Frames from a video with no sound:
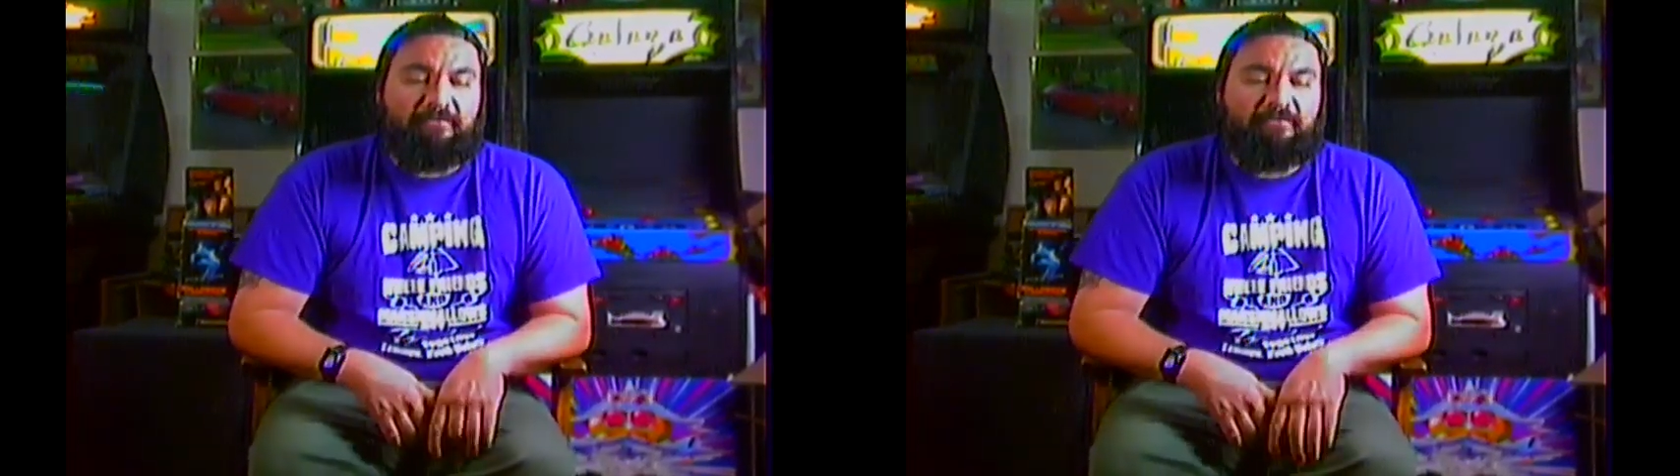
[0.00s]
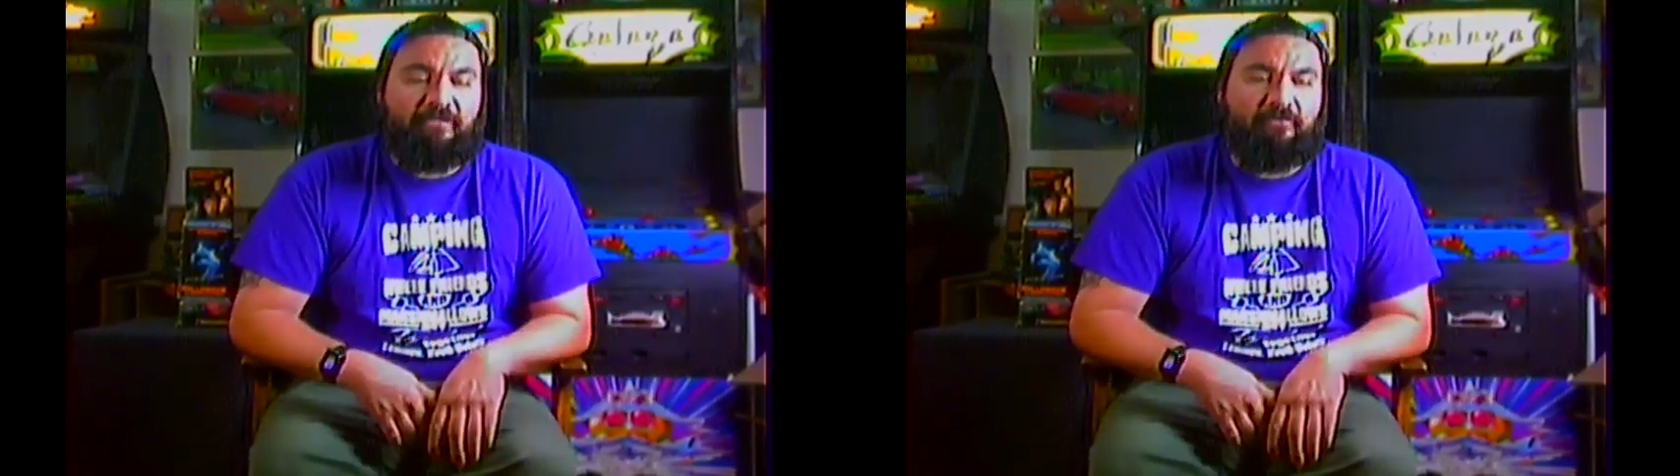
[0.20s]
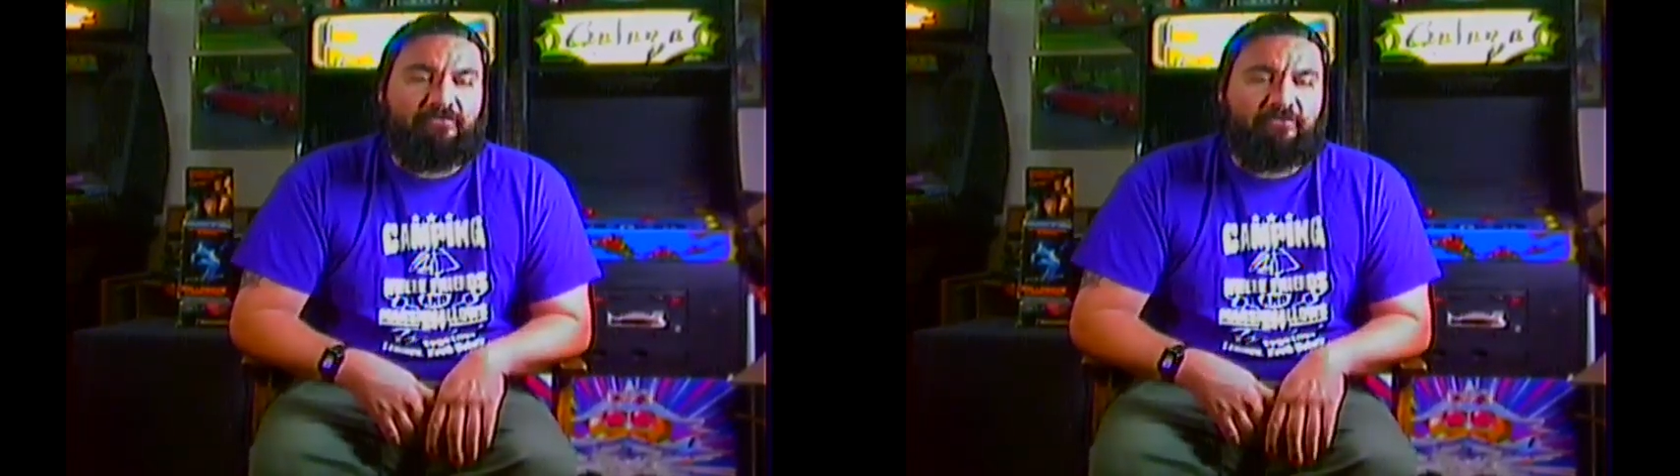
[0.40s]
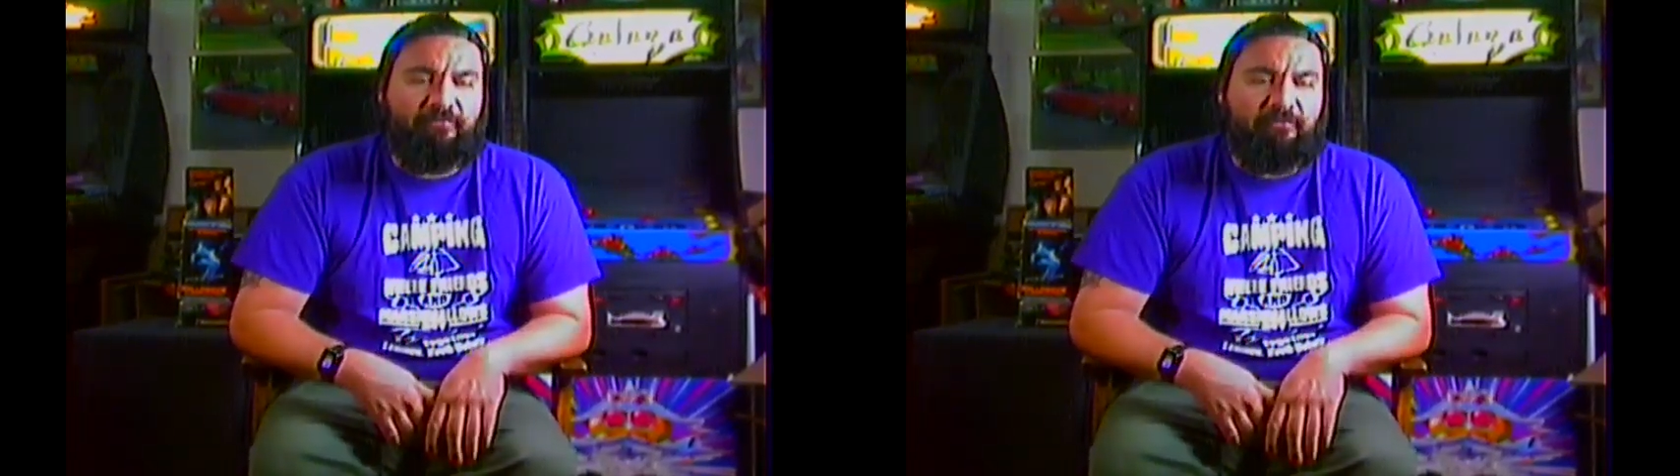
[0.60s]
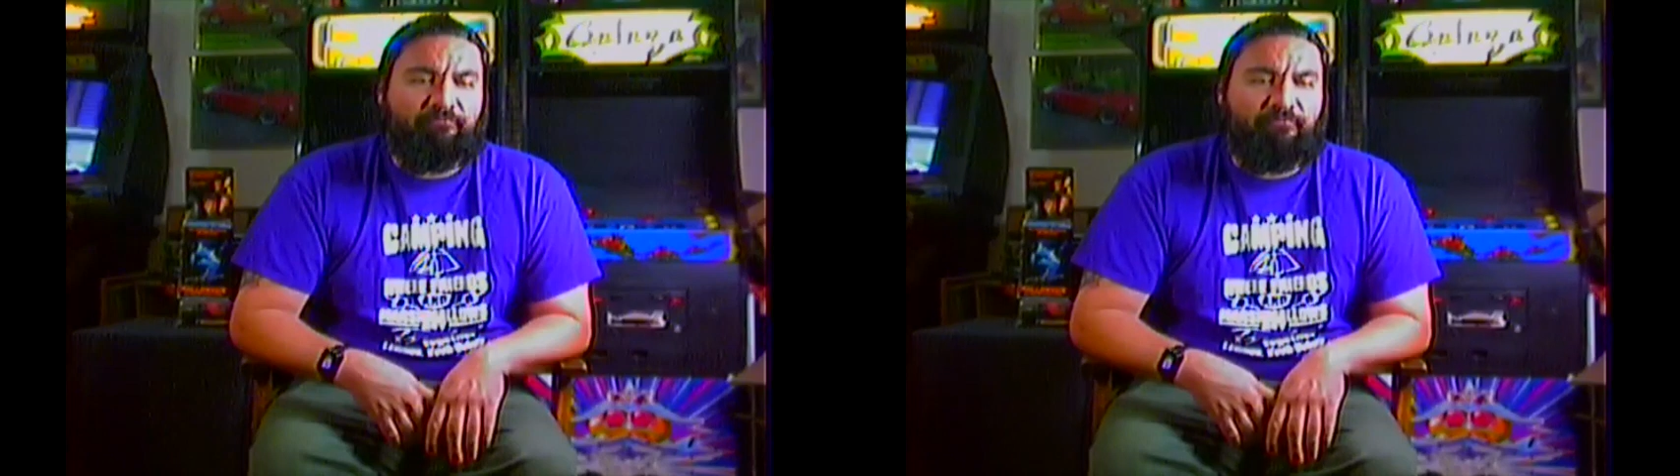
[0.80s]
so it should
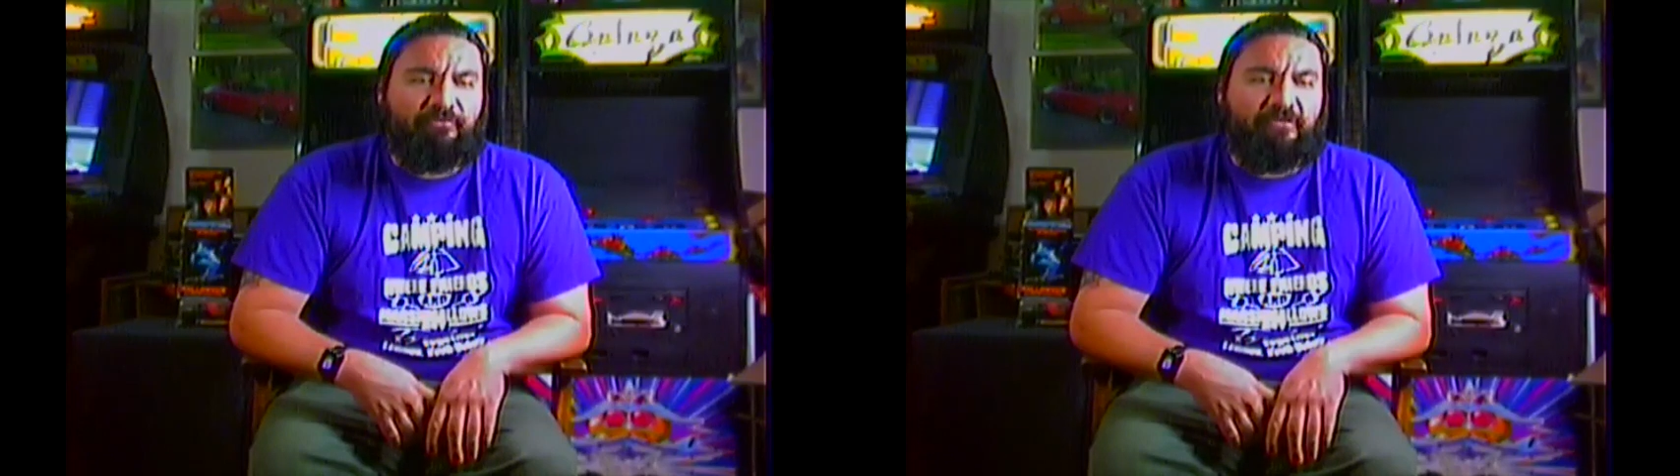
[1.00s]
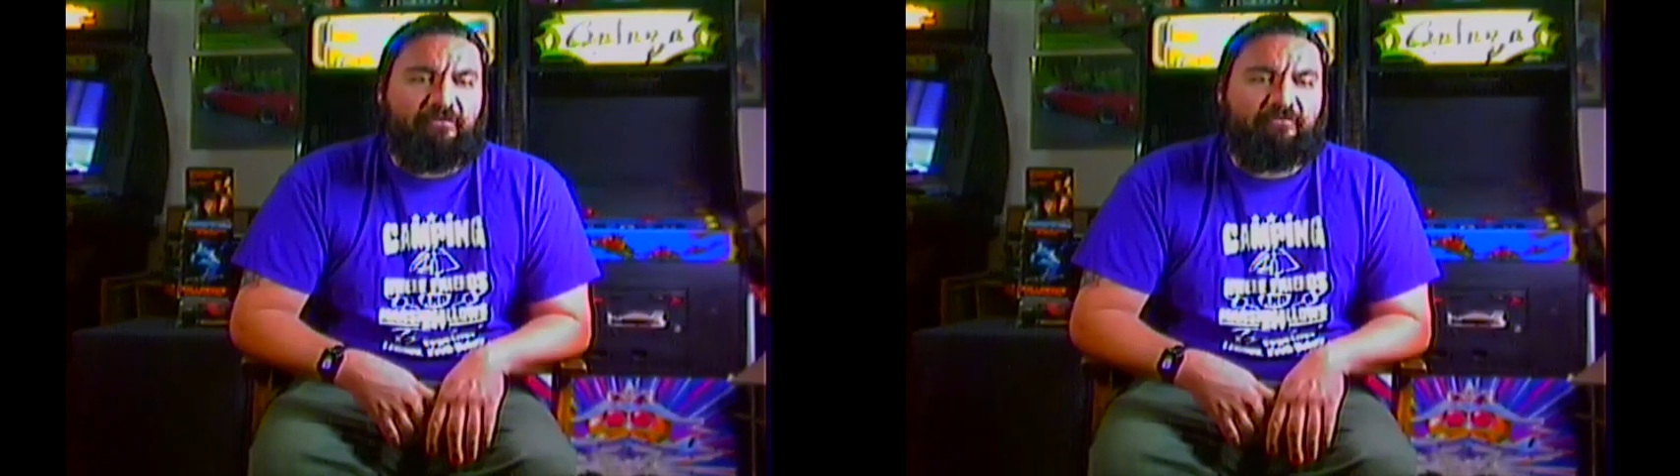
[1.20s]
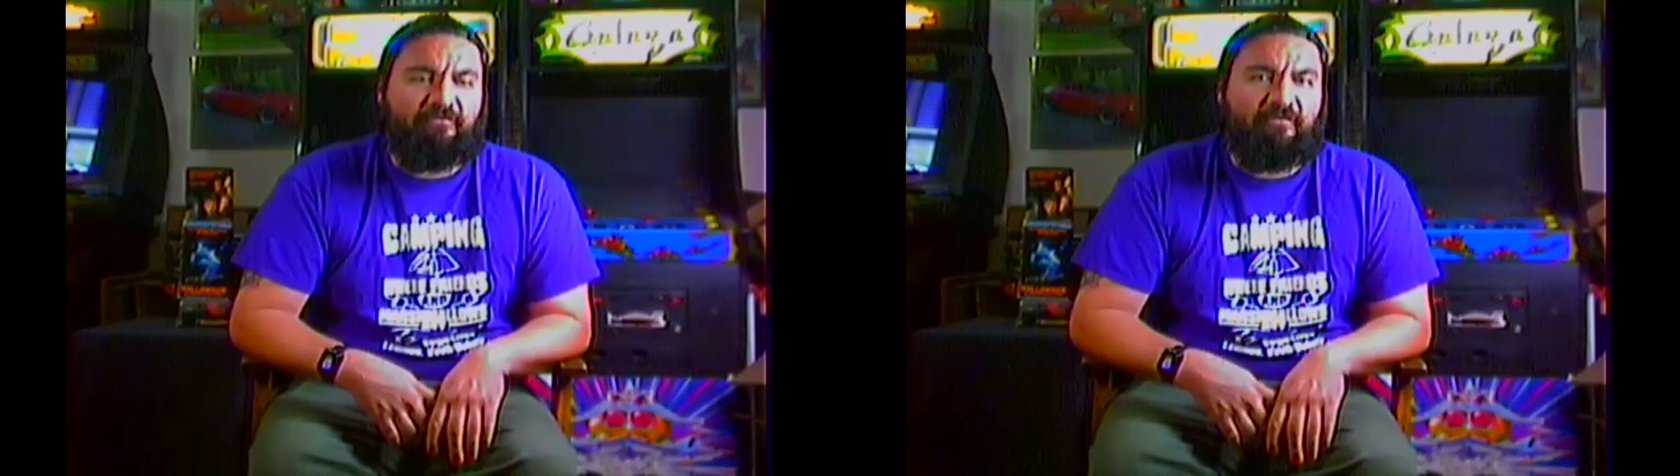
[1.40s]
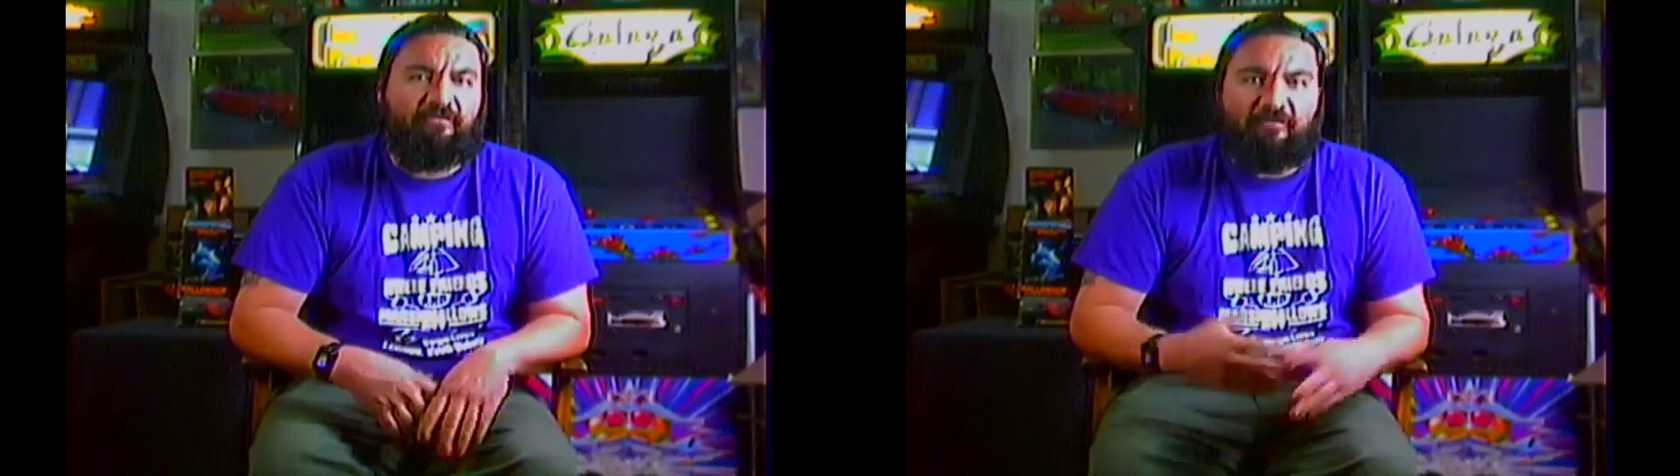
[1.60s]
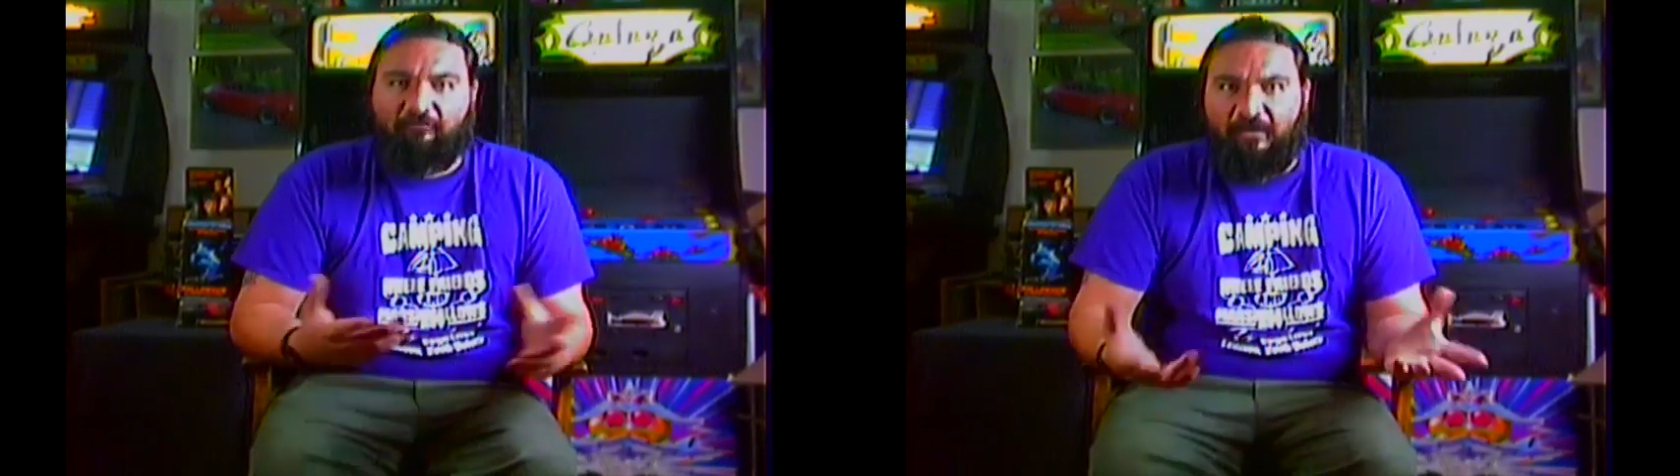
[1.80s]
be pretty interesting,
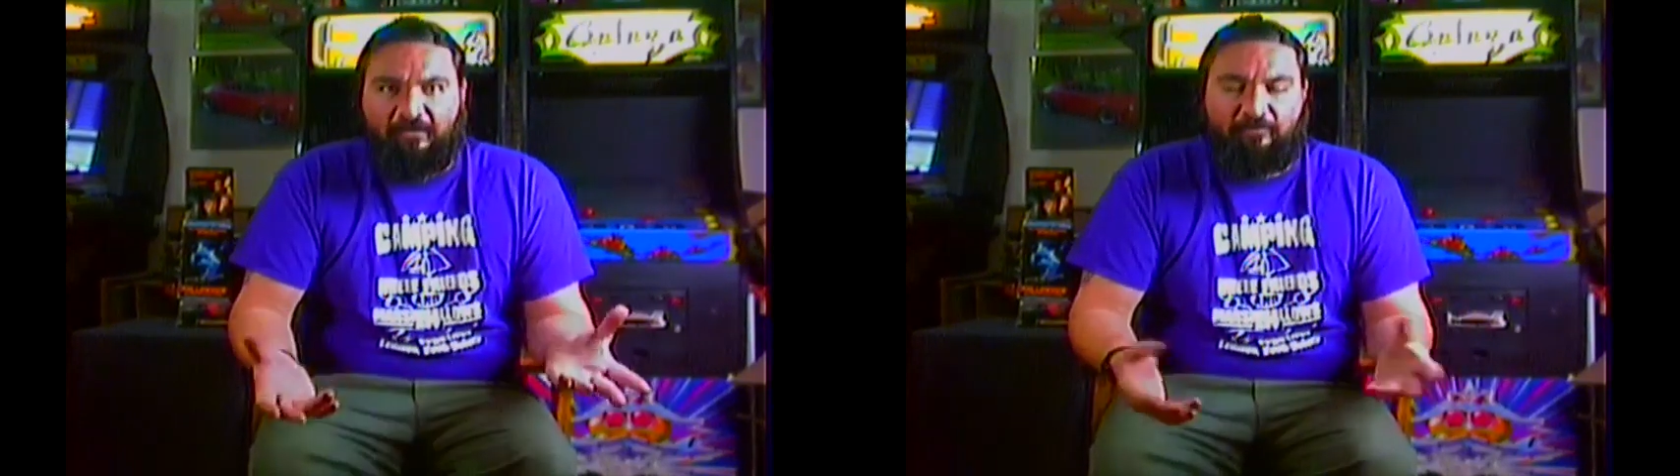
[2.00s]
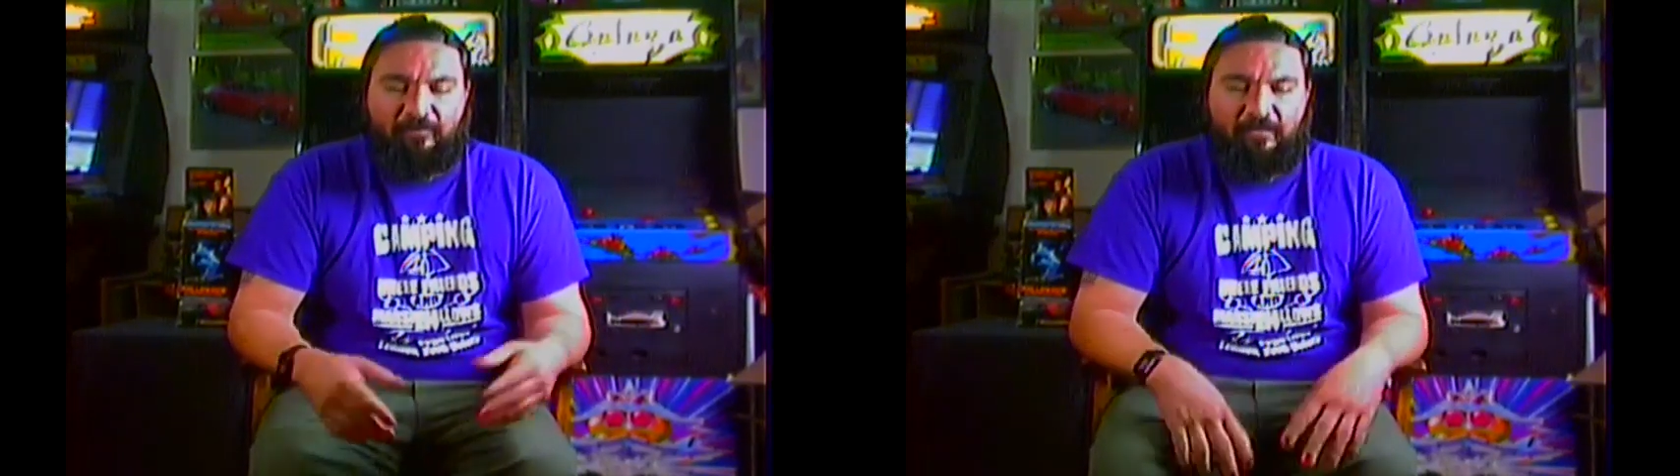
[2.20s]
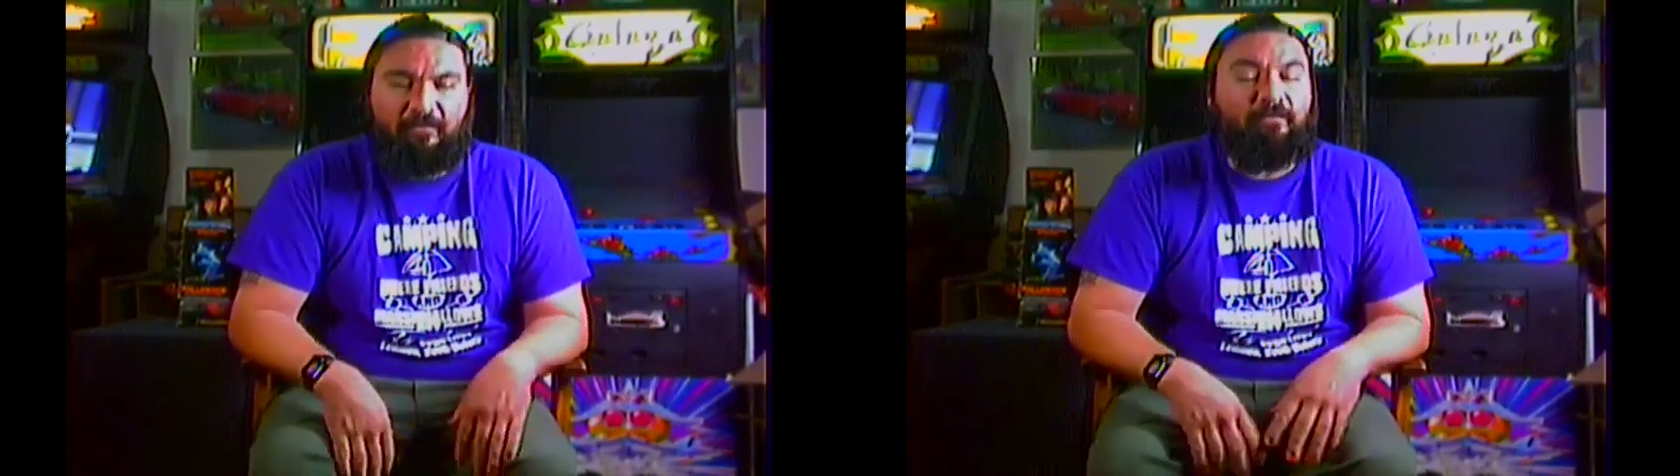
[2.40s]
Steve Miner being